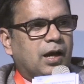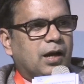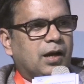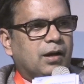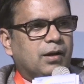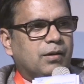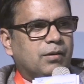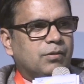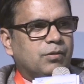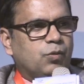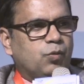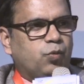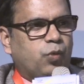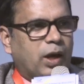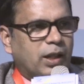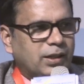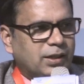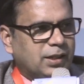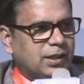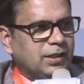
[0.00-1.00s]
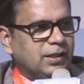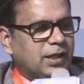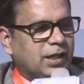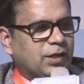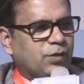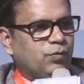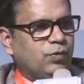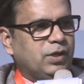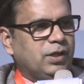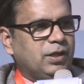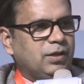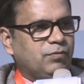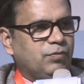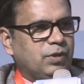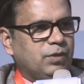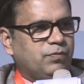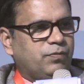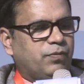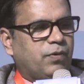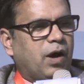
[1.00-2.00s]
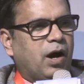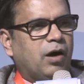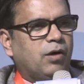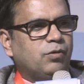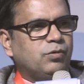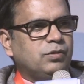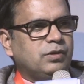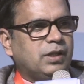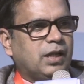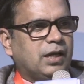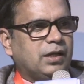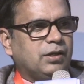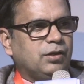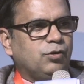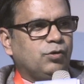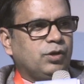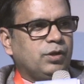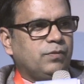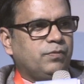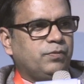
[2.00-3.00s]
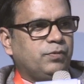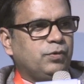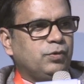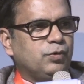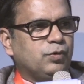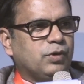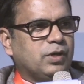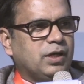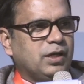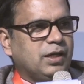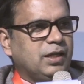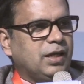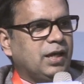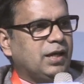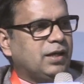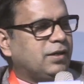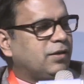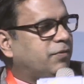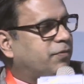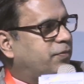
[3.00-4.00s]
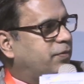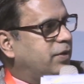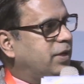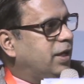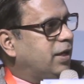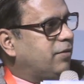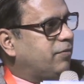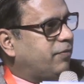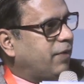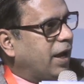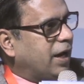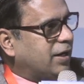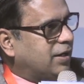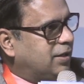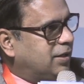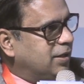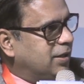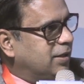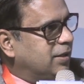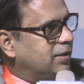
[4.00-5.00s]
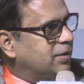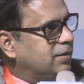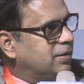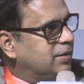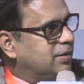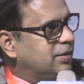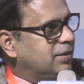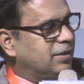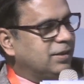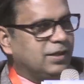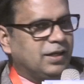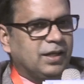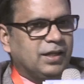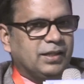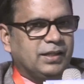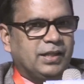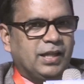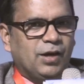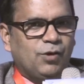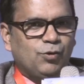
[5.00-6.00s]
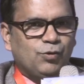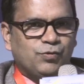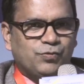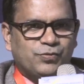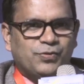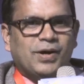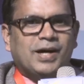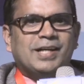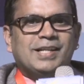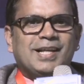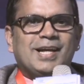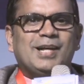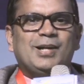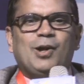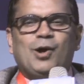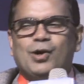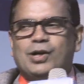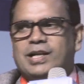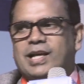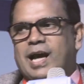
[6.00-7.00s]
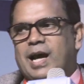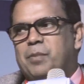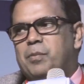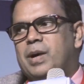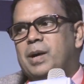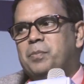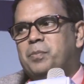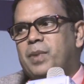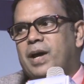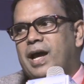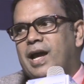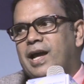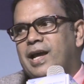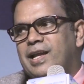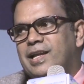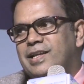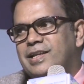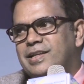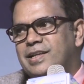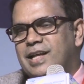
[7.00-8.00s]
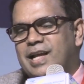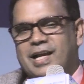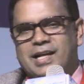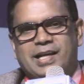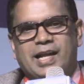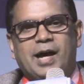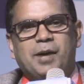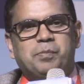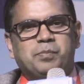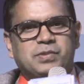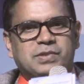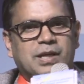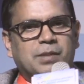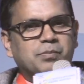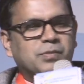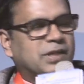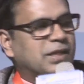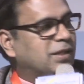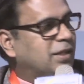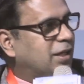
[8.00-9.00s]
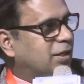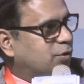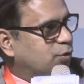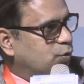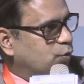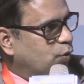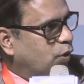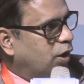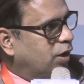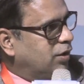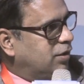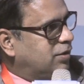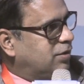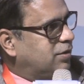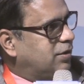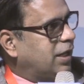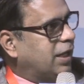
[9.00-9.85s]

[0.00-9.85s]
One thing that we found that if you create a fear factor, they would further not come up and adapt something that you want.